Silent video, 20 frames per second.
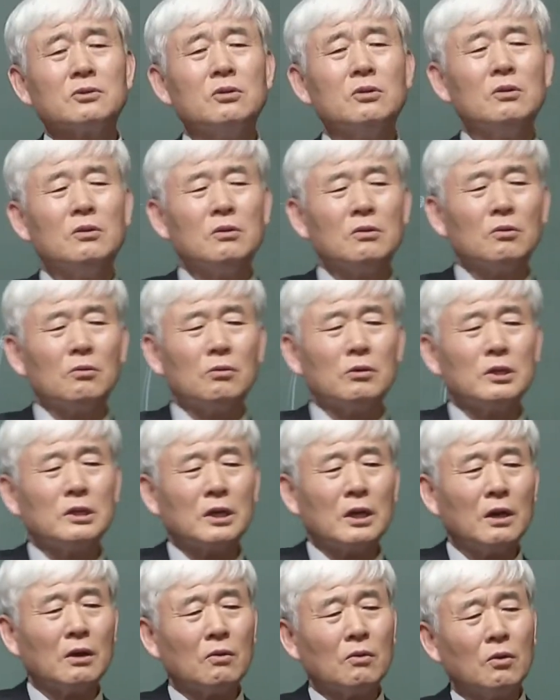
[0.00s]
did Atomy
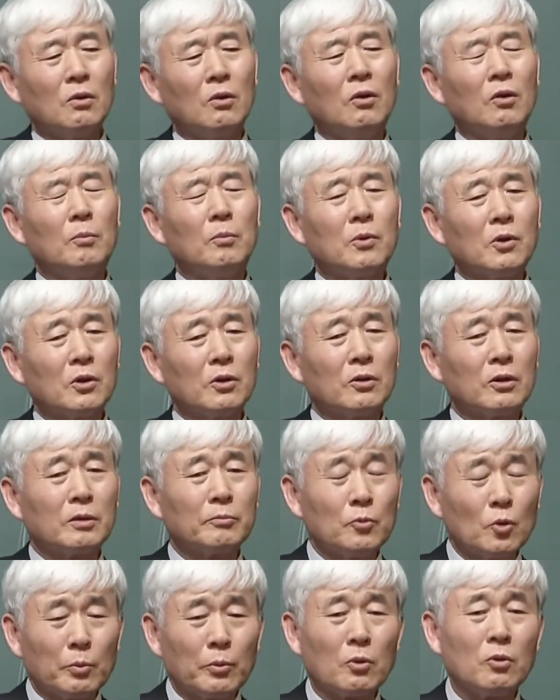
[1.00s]
set it to
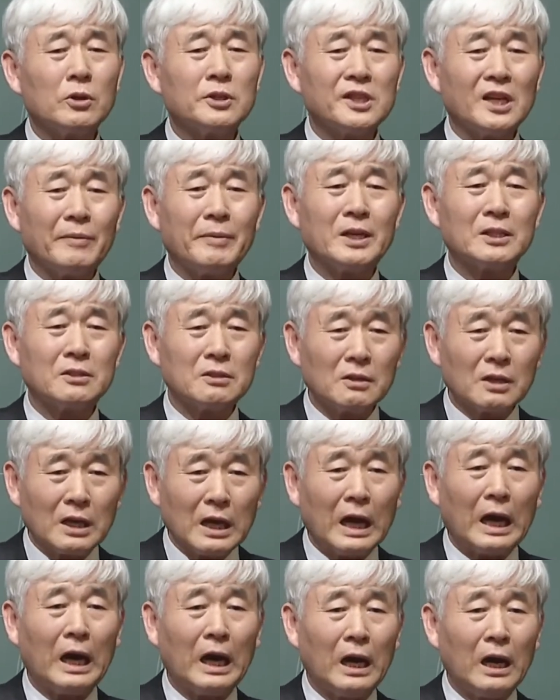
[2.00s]
members' success?
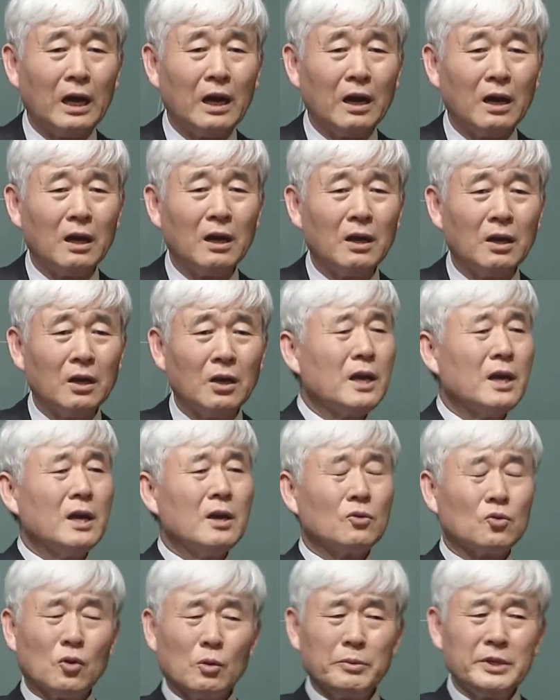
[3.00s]

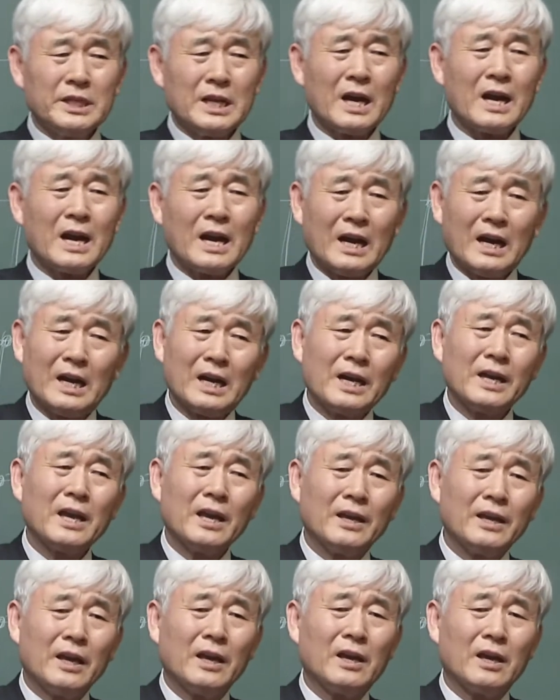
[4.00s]
The business
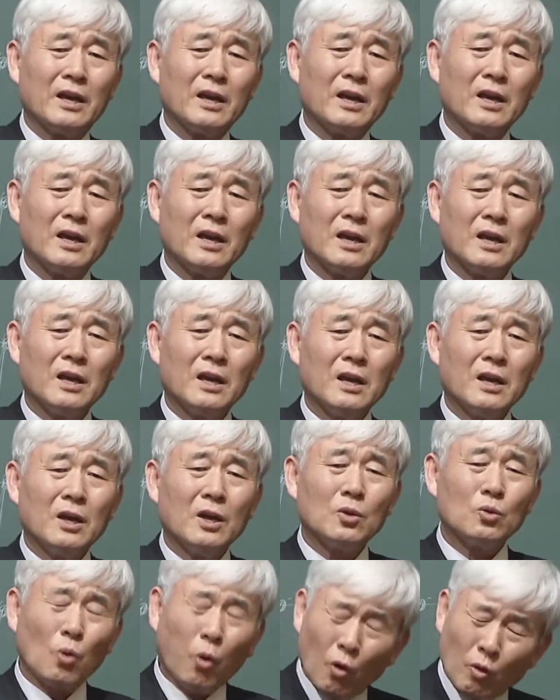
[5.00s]
needs to help the member
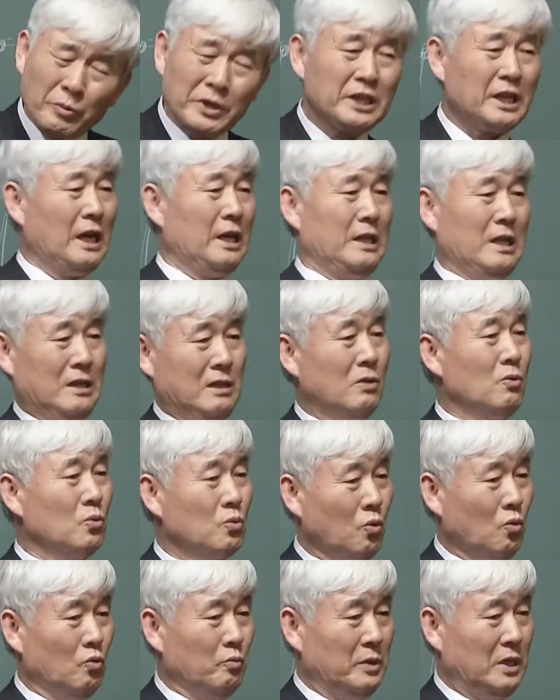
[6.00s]
achieve
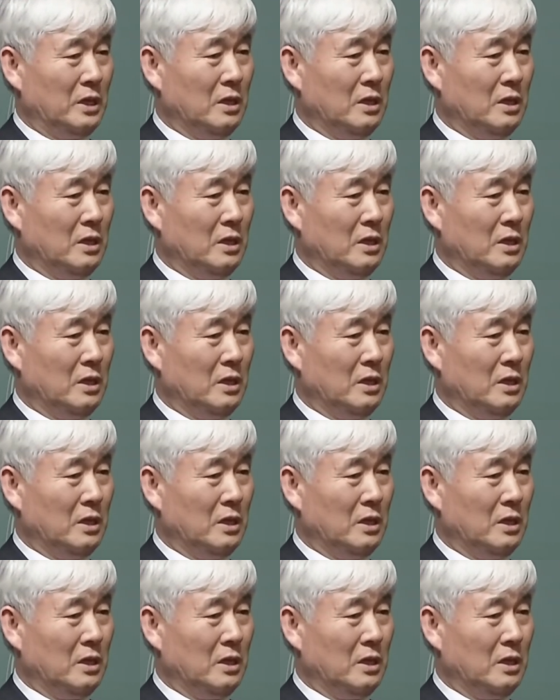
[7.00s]
success.